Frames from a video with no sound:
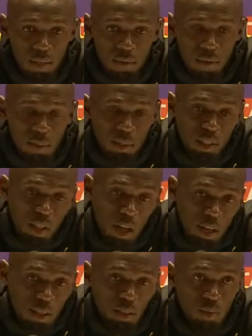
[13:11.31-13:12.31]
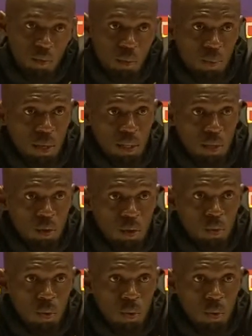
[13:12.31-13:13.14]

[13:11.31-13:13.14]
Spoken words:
From the start, we played good.